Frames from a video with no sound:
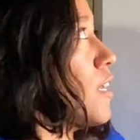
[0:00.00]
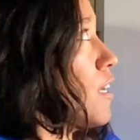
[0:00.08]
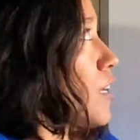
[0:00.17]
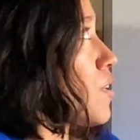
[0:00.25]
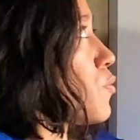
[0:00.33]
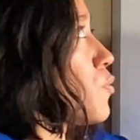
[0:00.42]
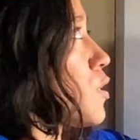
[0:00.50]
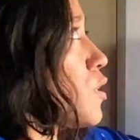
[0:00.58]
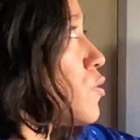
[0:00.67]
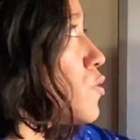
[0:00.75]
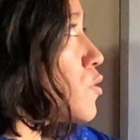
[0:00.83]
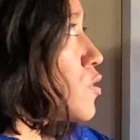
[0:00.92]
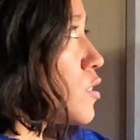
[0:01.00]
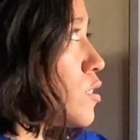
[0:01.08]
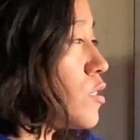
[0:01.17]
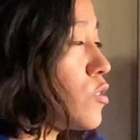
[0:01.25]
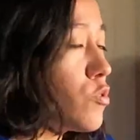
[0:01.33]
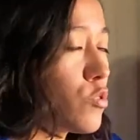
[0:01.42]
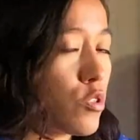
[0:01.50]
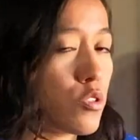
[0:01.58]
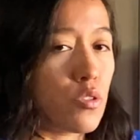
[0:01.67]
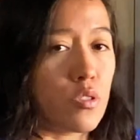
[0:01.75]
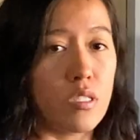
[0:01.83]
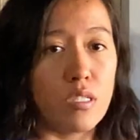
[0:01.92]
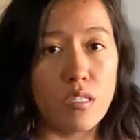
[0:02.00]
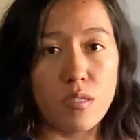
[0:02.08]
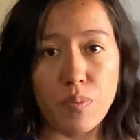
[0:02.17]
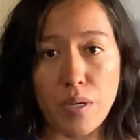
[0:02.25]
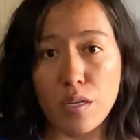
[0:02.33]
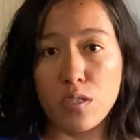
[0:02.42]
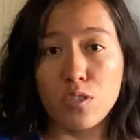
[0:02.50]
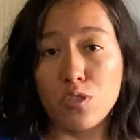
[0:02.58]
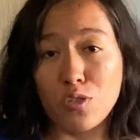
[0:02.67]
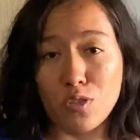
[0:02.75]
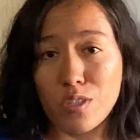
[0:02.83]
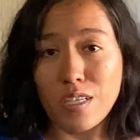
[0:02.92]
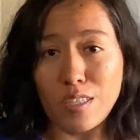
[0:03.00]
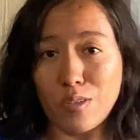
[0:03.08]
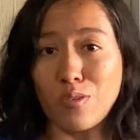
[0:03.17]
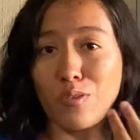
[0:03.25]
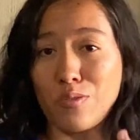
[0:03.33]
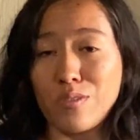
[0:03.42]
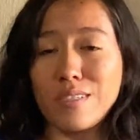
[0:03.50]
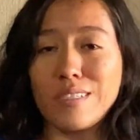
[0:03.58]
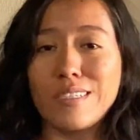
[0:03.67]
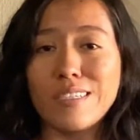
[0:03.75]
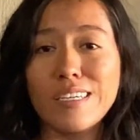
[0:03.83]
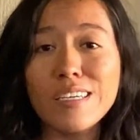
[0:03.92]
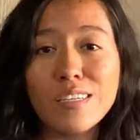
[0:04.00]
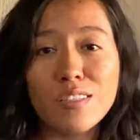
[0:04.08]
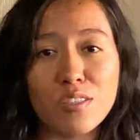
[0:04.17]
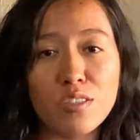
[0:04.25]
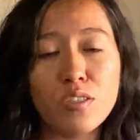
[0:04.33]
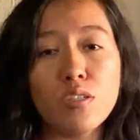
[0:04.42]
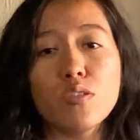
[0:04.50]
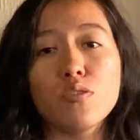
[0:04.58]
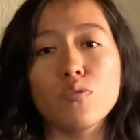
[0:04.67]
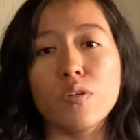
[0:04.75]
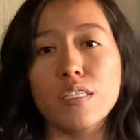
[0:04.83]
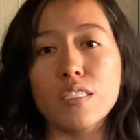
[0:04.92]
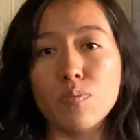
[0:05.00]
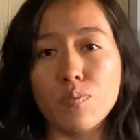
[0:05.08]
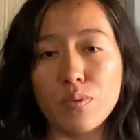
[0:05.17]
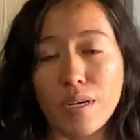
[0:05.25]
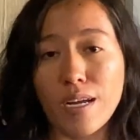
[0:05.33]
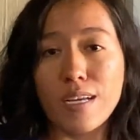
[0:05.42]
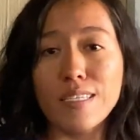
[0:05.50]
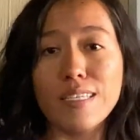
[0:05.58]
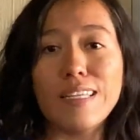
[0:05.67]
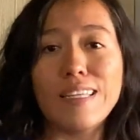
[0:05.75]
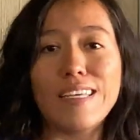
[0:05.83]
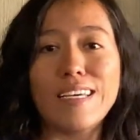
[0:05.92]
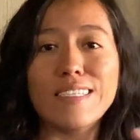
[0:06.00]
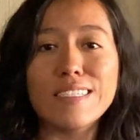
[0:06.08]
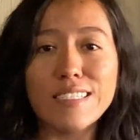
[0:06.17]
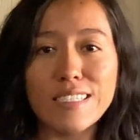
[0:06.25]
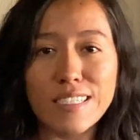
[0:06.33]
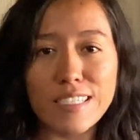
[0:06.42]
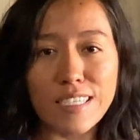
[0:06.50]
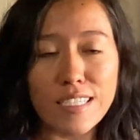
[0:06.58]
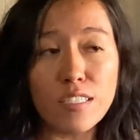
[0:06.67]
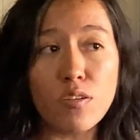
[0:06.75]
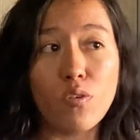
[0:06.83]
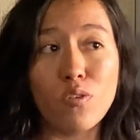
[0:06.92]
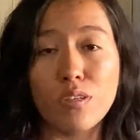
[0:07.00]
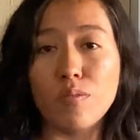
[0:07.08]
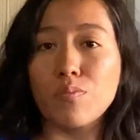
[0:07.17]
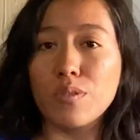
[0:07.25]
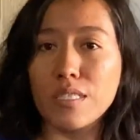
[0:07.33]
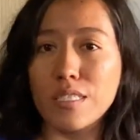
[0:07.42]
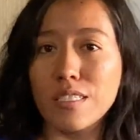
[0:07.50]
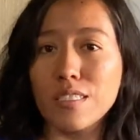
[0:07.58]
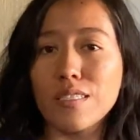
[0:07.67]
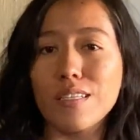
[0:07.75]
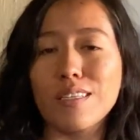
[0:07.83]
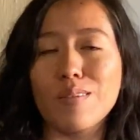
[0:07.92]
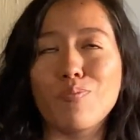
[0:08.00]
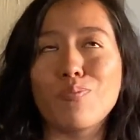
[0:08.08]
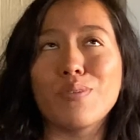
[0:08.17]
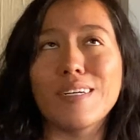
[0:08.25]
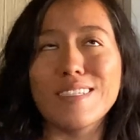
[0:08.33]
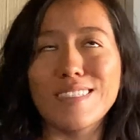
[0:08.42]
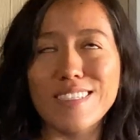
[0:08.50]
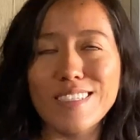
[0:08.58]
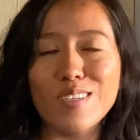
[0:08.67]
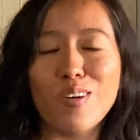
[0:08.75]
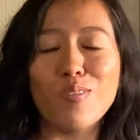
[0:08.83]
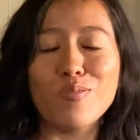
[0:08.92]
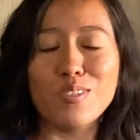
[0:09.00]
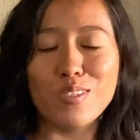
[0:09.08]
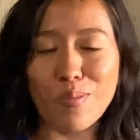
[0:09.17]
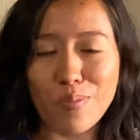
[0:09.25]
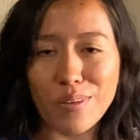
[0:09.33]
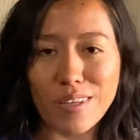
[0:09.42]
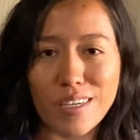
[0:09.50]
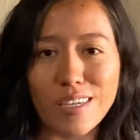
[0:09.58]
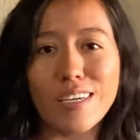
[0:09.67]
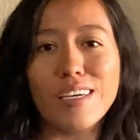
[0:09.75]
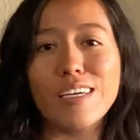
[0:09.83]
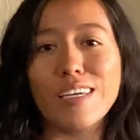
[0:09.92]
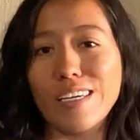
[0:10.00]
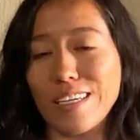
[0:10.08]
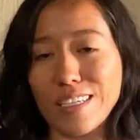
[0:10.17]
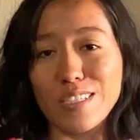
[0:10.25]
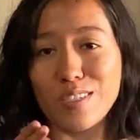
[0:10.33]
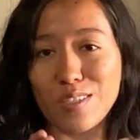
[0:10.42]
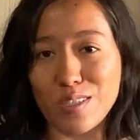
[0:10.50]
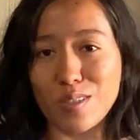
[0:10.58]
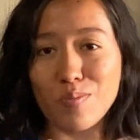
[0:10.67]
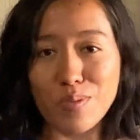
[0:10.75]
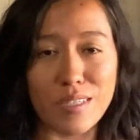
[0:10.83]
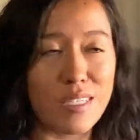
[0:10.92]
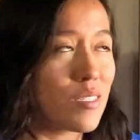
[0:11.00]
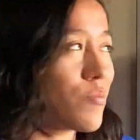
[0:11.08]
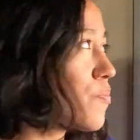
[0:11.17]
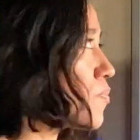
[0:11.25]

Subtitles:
And we use this structure in Spanish, just like you use it in English, to express the existence or the presence of something in certain place.